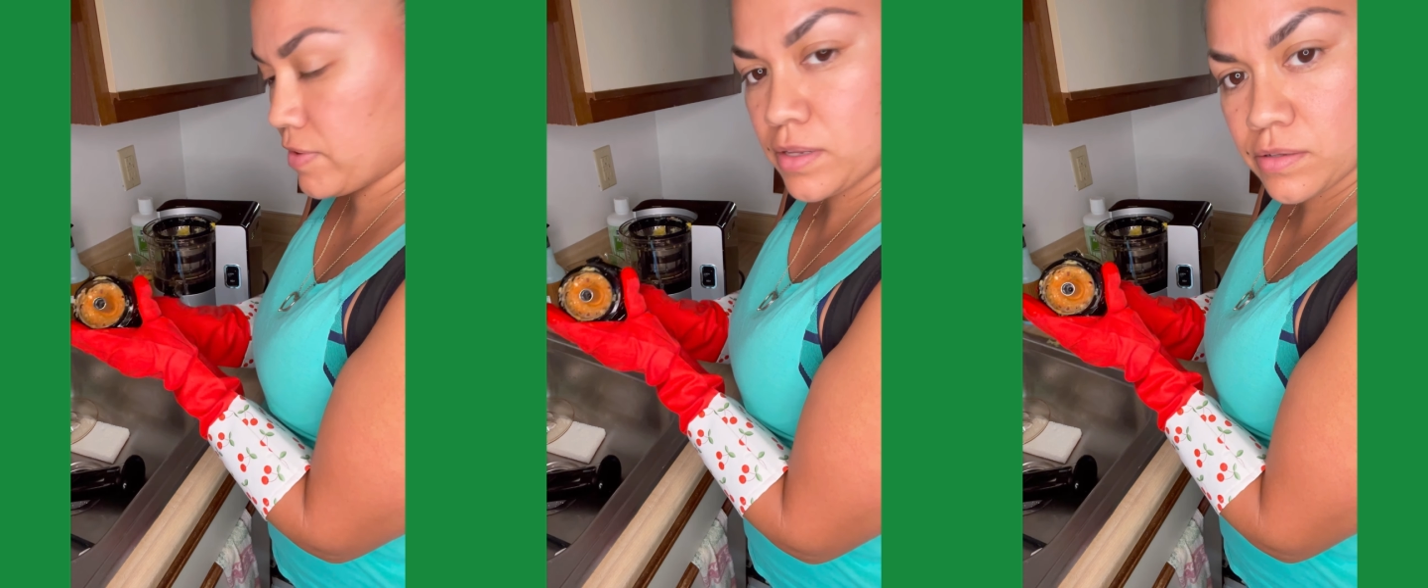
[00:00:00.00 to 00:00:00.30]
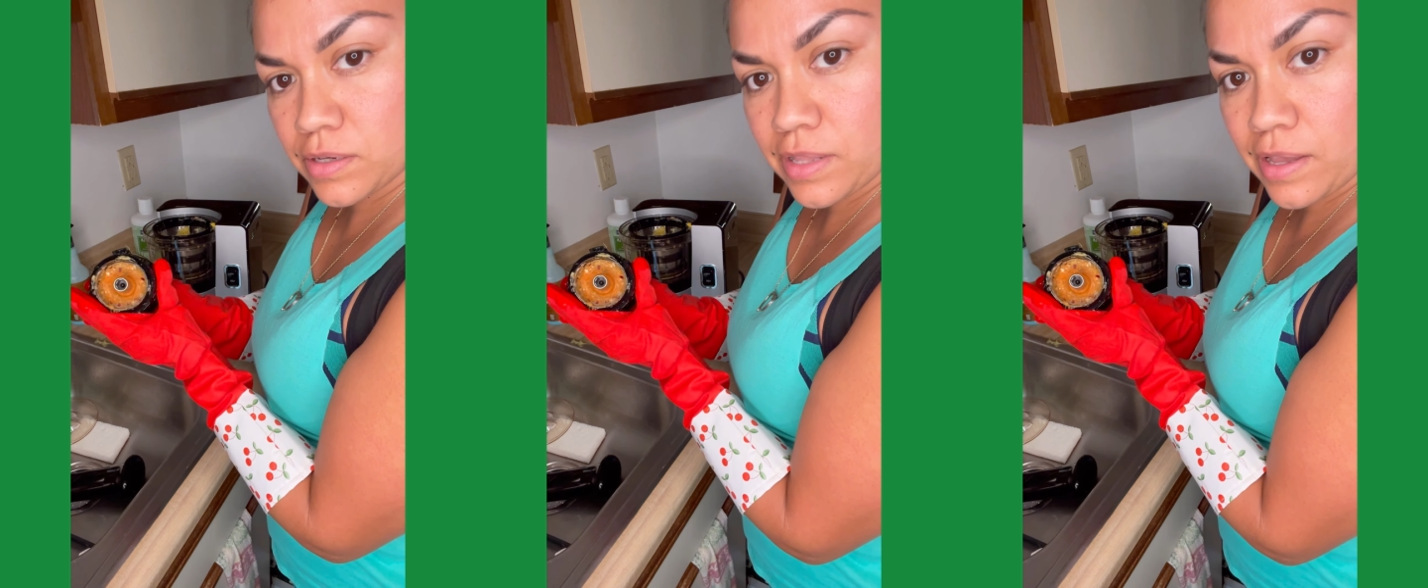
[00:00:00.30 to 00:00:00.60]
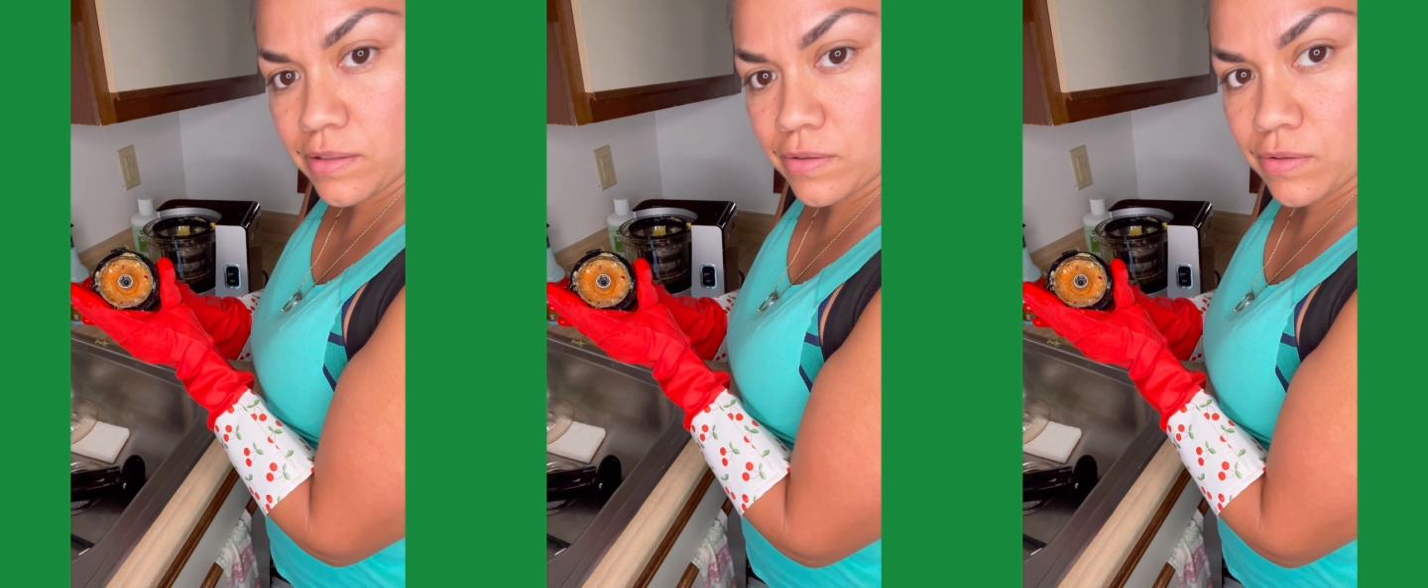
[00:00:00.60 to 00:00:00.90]
it. Look at
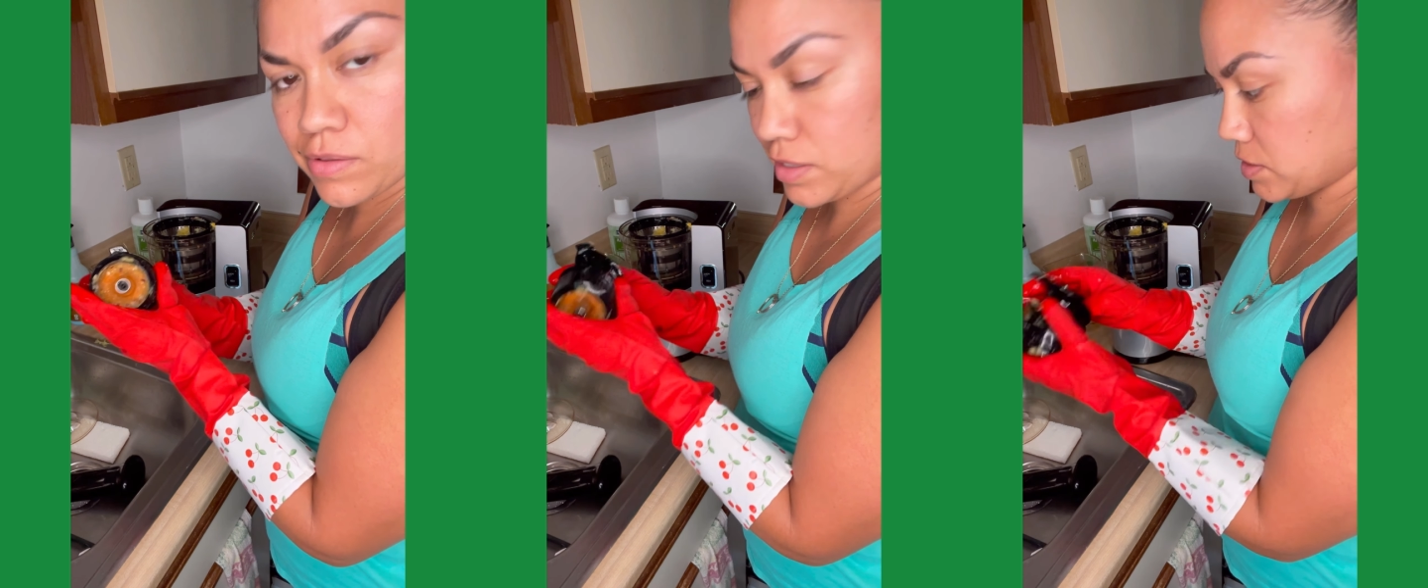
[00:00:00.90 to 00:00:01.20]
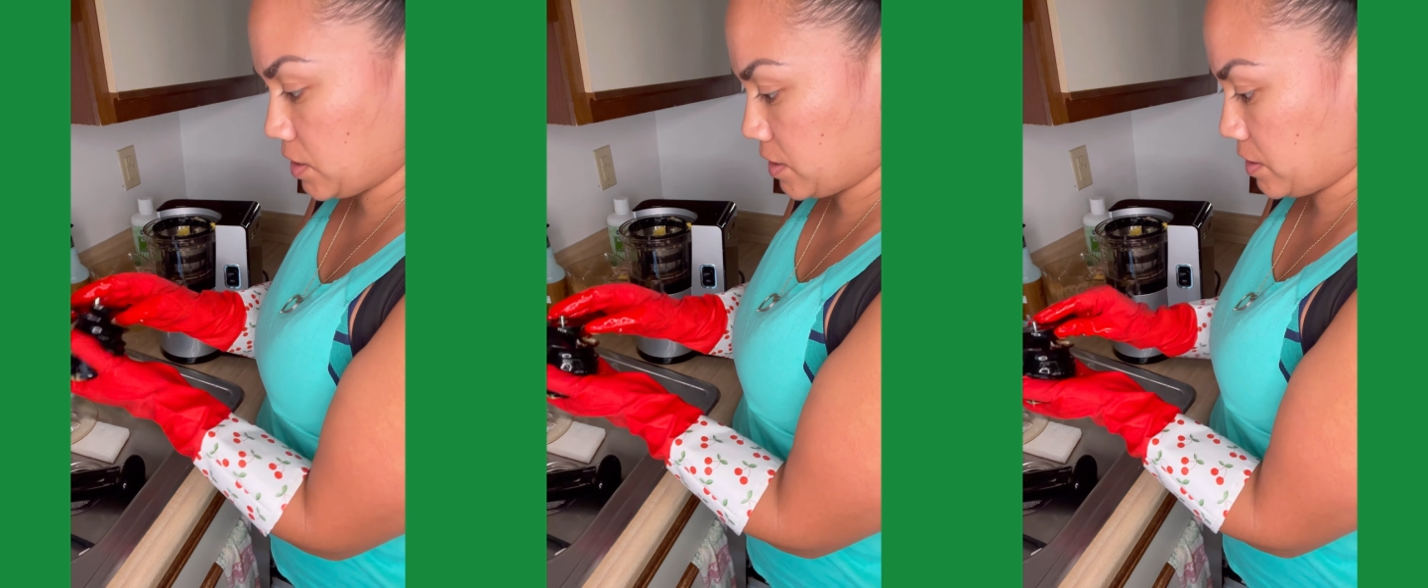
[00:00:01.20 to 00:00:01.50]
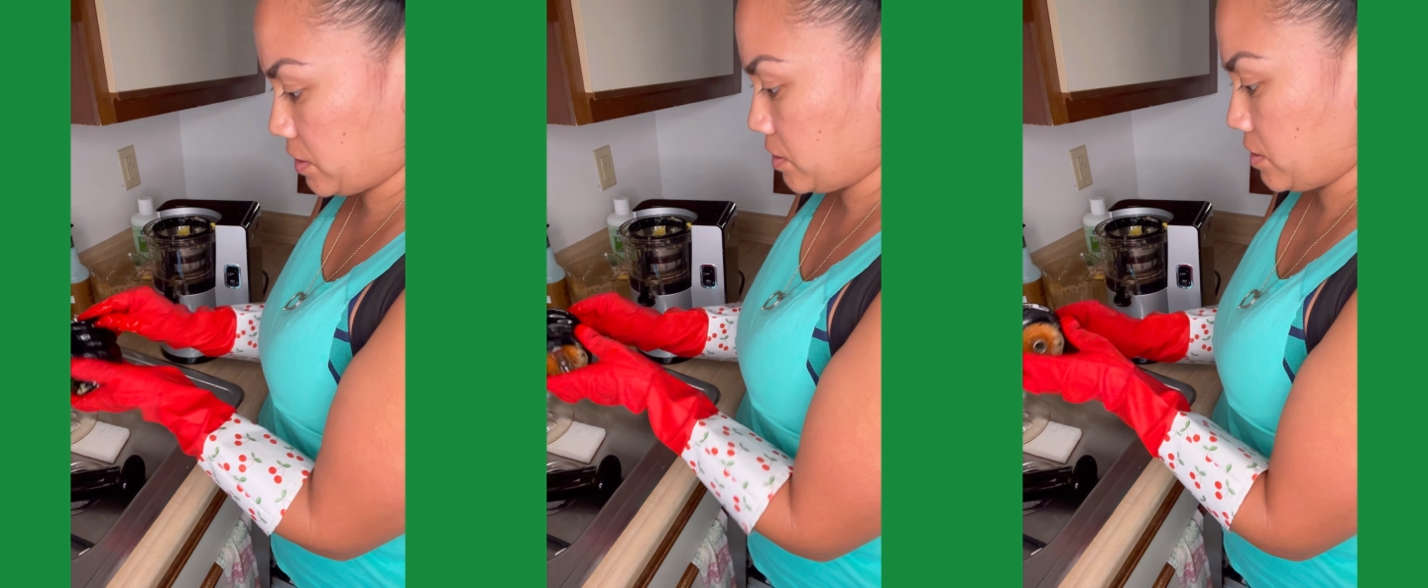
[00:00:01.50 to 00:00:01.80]
that, all that's stuck in
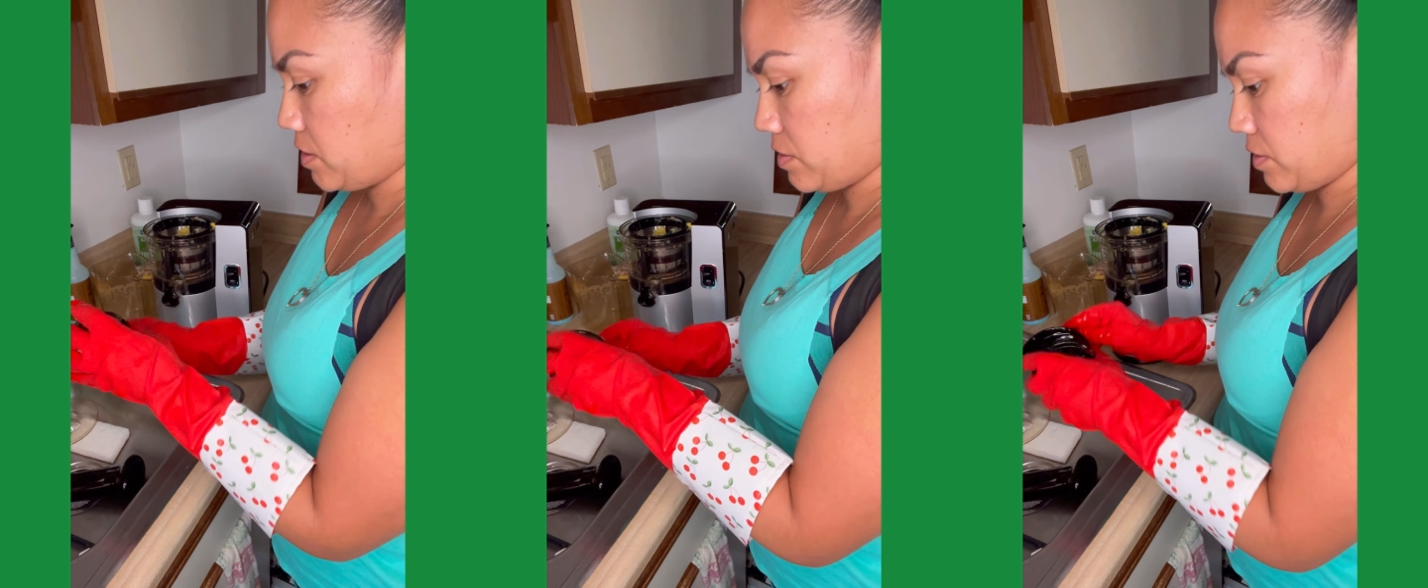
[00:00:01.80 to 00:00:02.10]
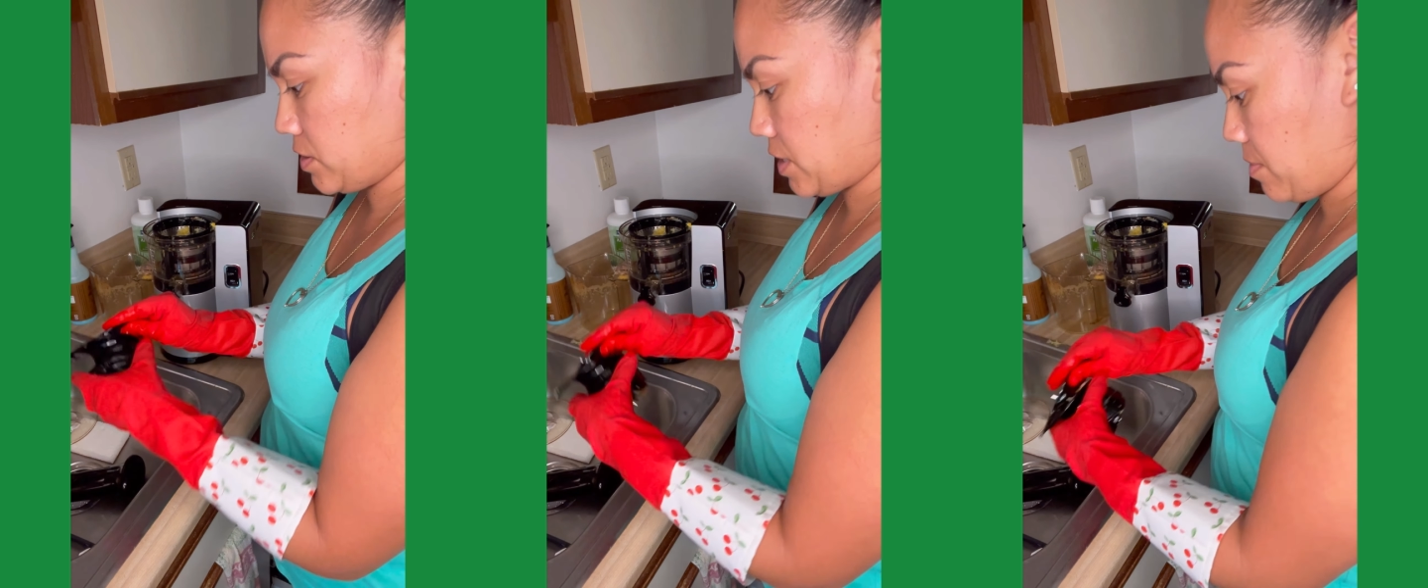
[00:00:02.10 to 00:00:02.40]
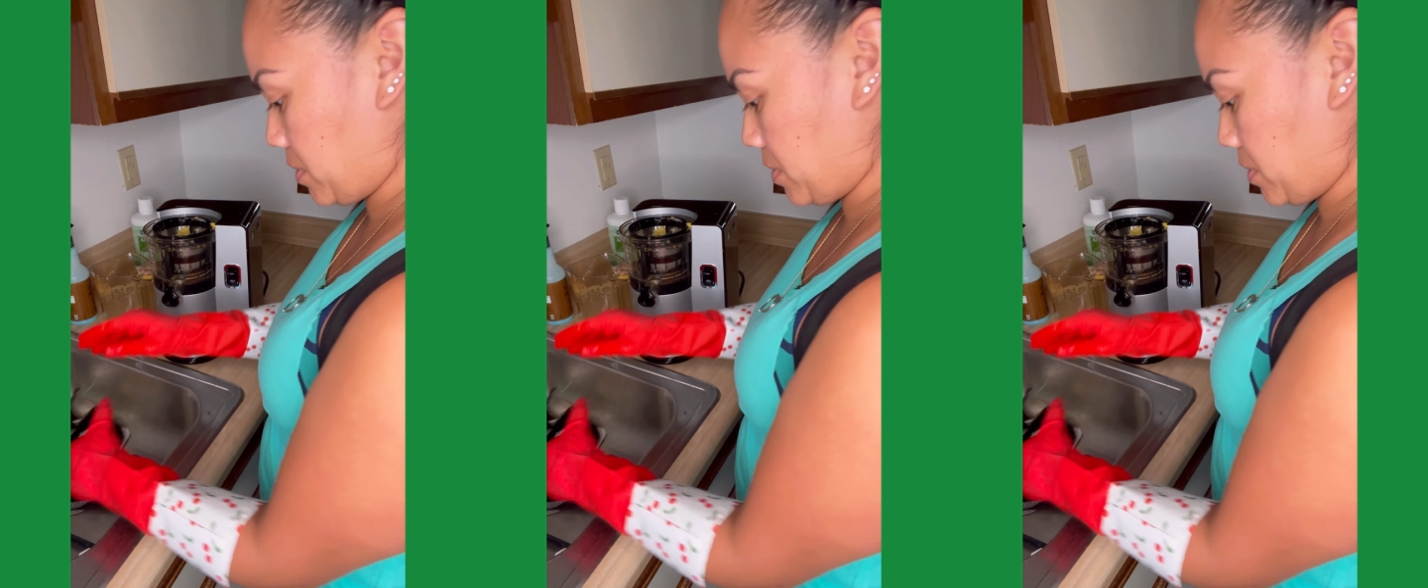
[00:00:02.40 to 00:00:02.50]
there. There's that